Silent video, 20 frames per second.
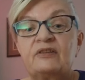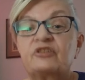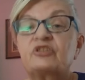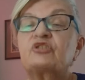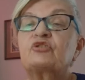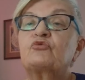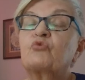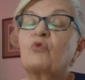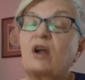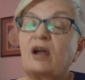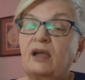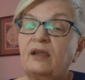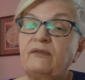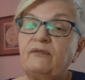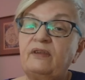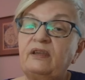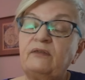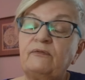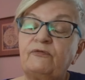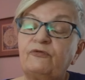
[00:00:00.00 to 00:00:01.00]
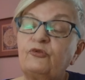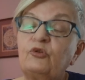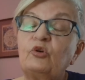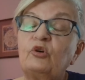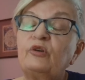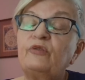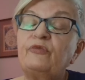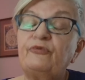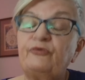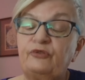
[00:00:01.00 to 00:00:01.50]
striving
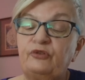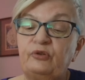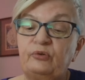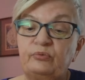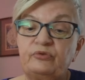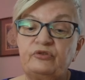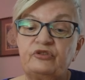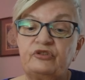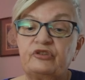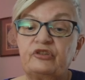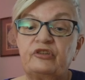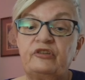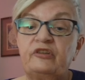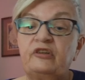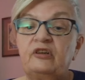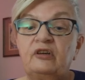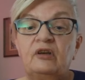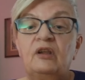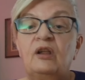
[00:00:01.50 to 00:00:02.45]
for a future